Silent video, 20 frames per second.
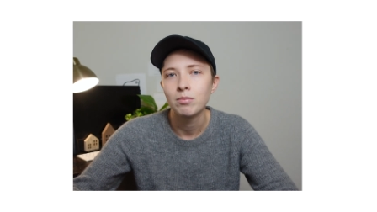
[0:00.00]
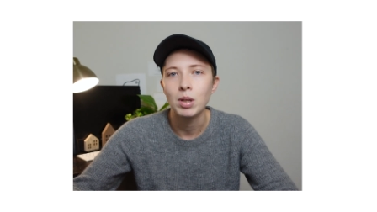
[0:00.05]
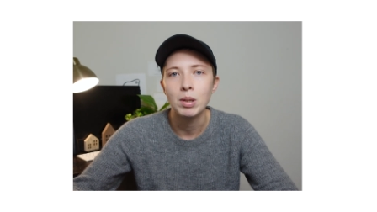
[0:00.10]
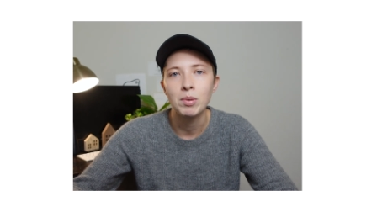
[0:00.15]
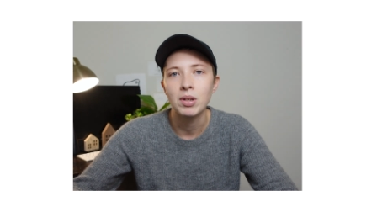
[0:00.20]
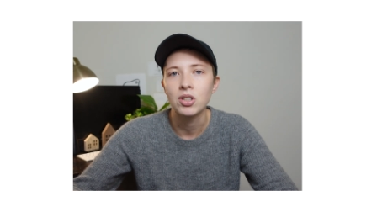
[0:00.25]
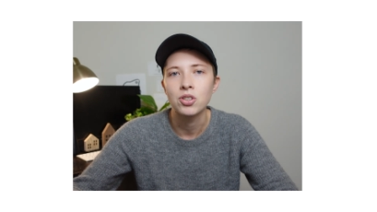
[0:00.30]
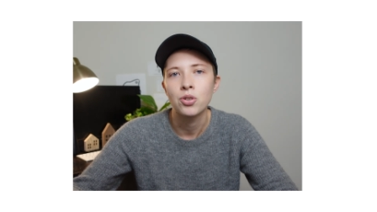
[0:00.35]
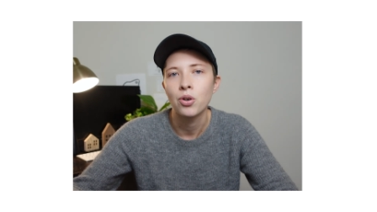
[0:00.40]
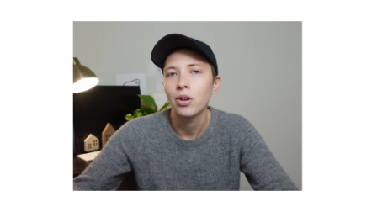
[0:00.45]

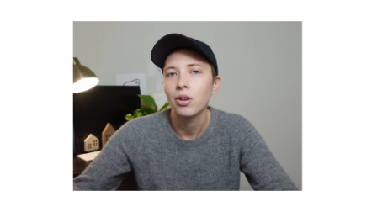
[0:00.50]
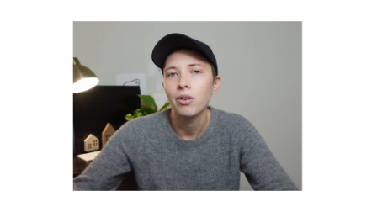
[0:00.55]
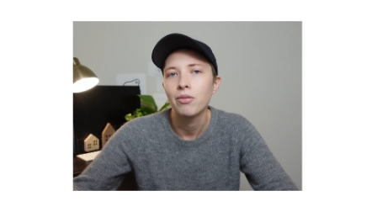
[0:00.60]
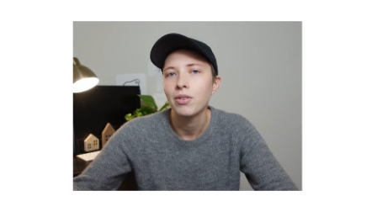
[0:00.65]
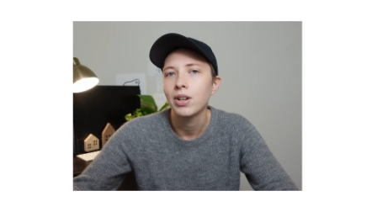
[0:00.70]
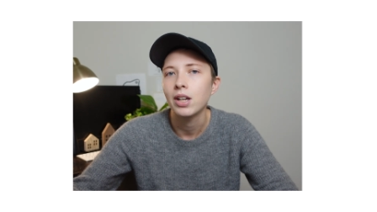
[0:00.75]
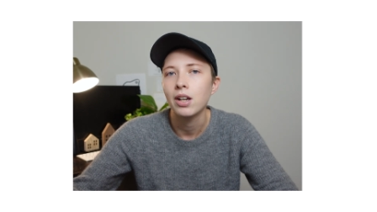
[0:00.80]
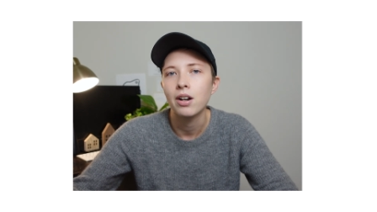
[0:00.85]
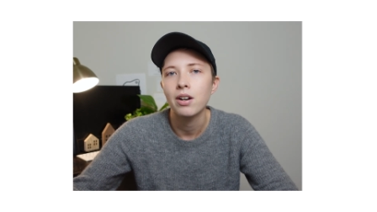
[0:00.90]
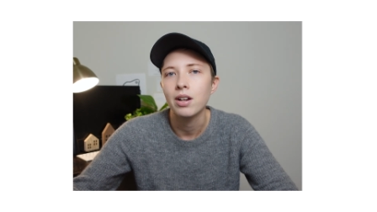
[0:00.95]
maybe a historical
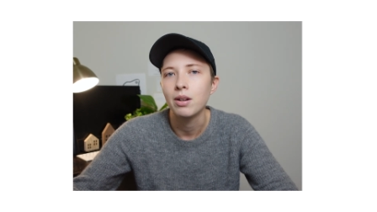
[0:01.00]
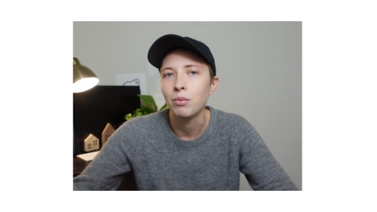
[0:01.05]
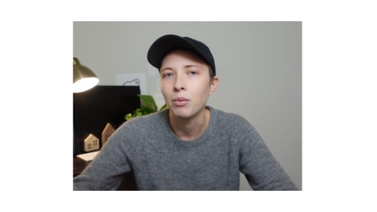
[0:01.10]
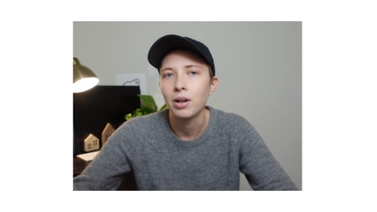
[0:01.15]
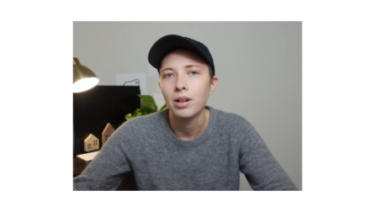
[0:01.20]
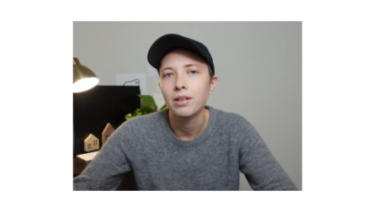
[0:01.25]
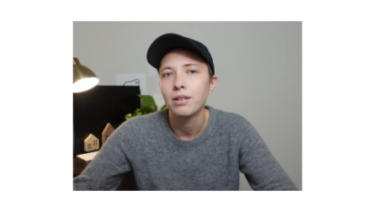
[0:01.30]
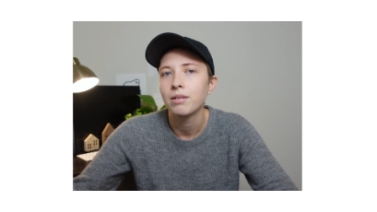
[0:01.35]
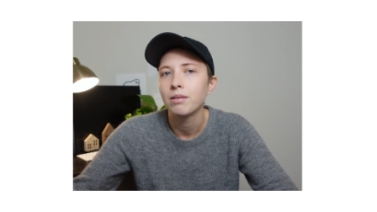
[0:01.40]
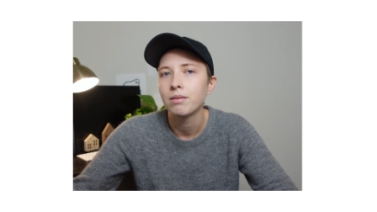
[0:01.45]
figure in
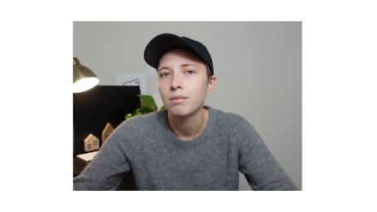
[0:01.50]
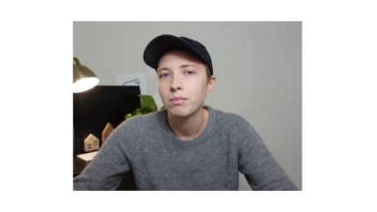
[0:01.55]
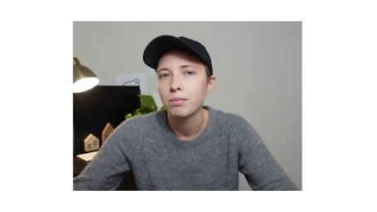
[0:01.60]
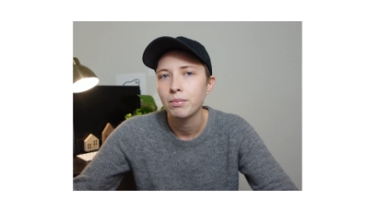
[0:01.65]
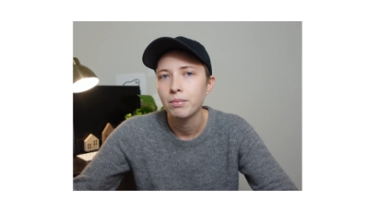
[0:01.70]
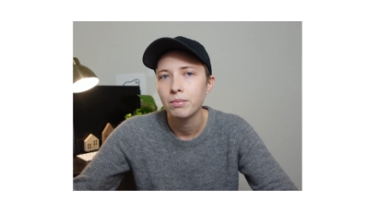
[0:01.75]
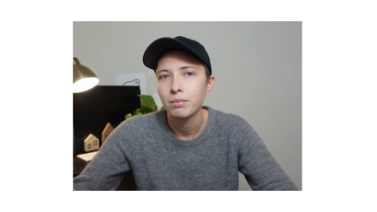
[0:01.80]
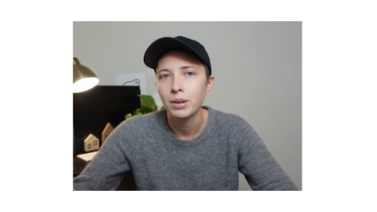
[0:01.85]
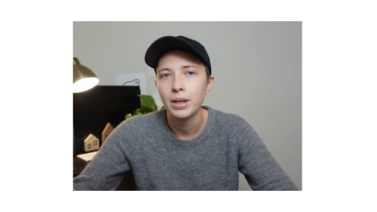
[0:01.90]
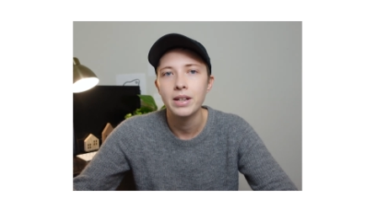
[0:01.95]
one
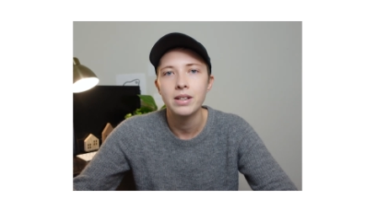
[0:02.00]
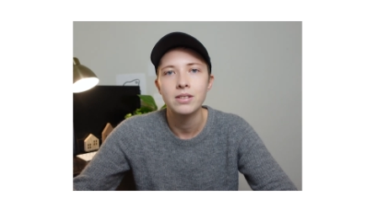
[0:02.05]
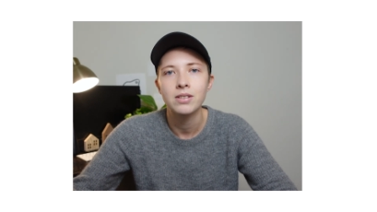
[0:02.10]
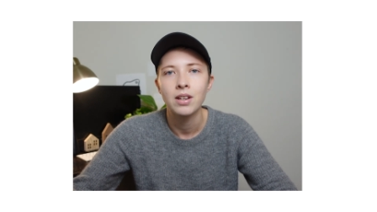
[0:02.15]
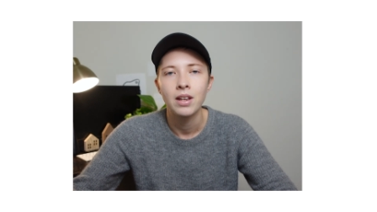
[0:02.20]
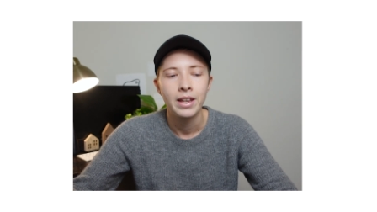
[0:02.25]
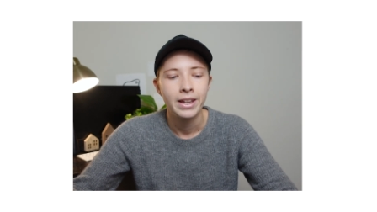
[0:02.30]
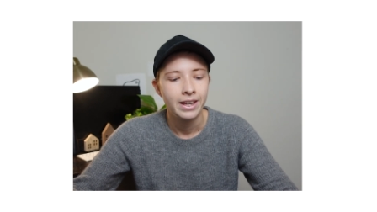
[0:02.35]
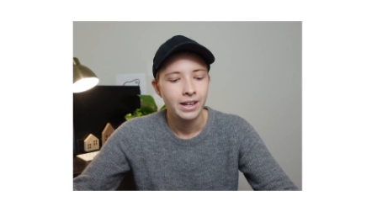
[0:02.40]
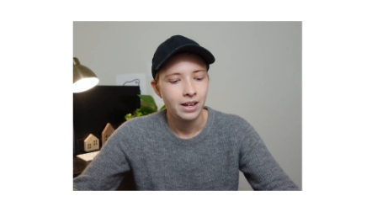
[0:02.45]
place
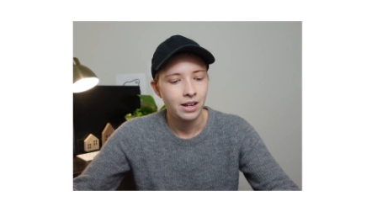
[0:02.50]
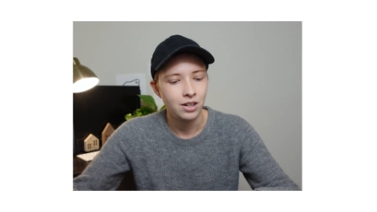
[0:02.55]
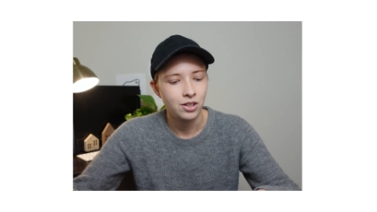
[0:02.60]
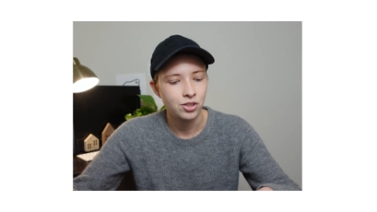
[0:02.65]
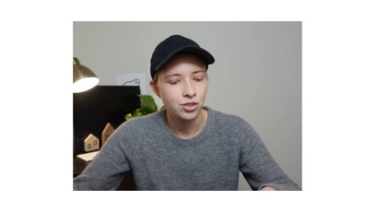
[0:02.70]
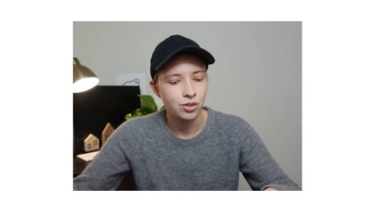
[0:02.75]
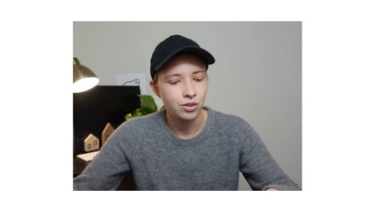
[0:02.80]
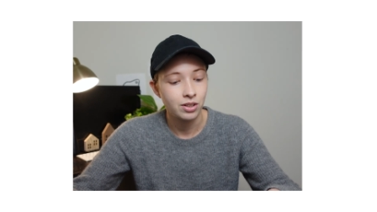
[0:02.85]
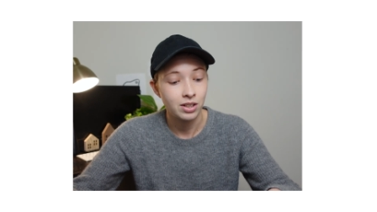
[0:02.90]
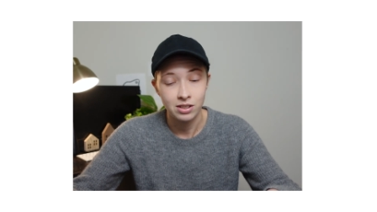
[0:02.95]
and
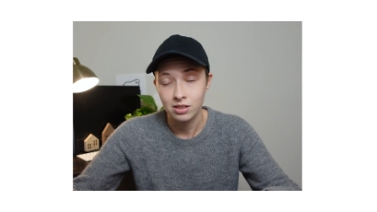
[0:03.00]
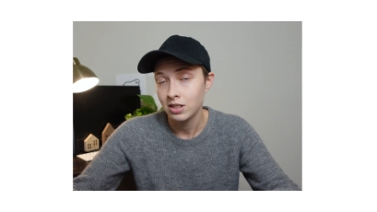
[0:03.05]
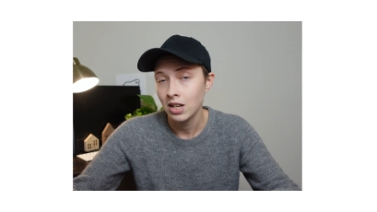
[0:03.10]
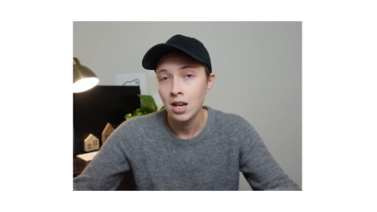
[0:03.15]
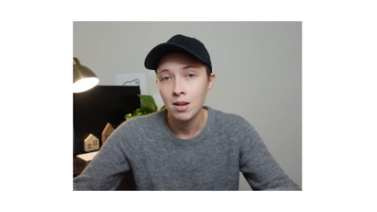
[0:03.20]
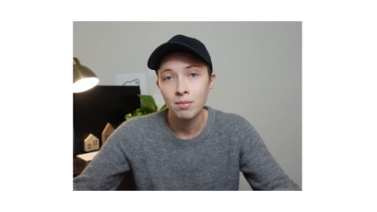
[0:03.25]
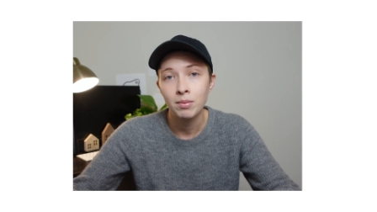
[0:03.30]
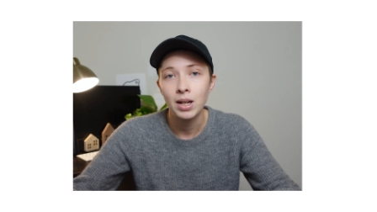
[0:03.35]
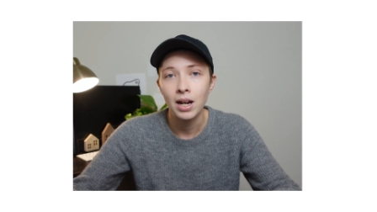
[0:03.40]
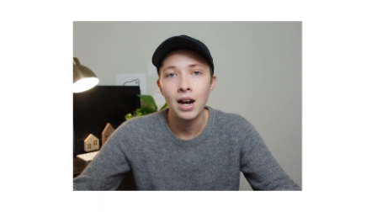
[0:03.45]
the
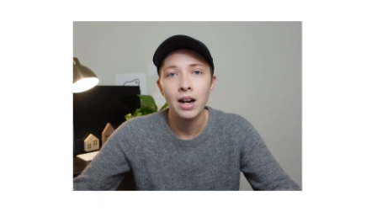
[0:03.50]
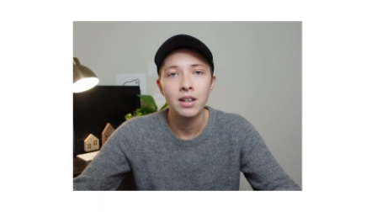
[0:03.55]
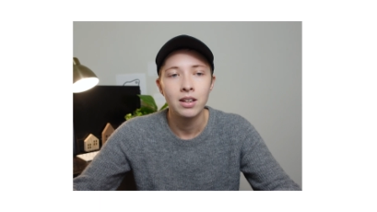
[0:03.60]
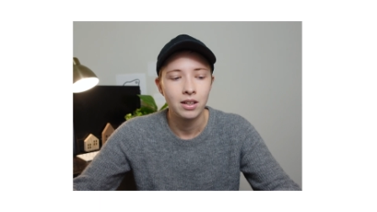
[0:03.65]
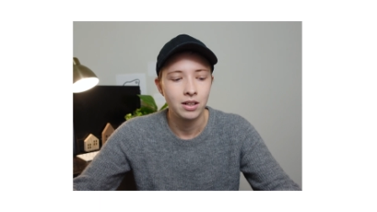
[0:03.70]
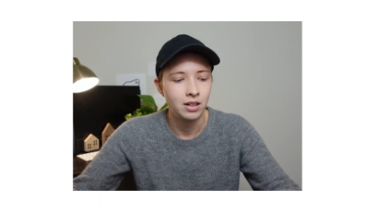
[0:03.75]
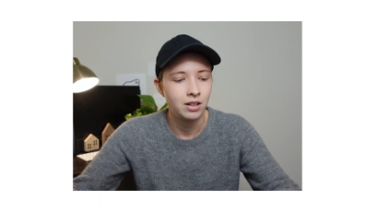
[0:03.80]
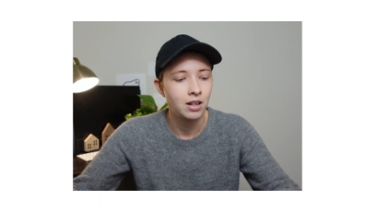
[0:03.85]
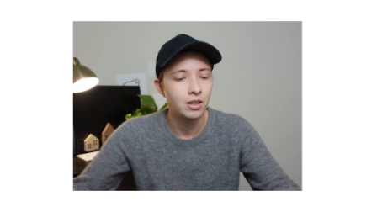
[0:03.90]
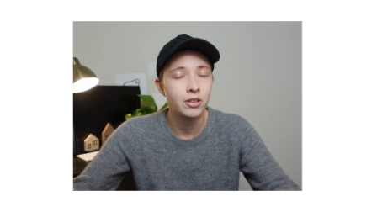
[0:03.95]
same guy
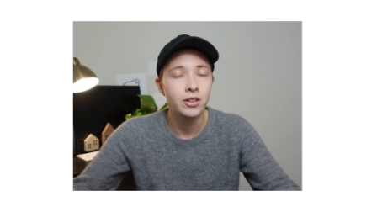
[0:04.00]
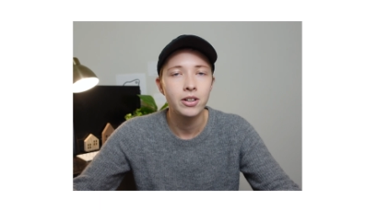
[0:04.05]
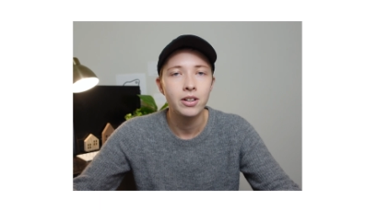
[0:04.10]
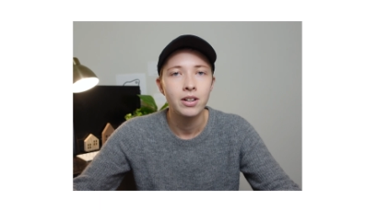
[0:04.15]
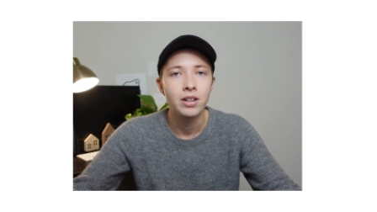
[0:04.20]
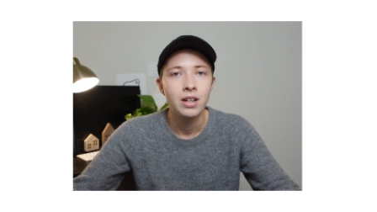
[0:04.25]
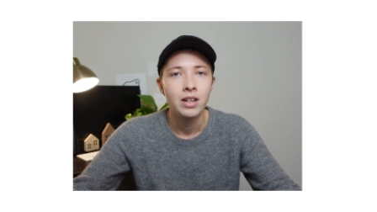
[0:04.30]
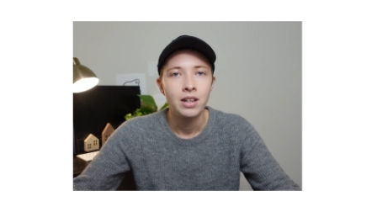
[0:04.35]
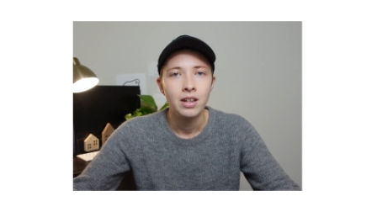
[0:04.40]
in another,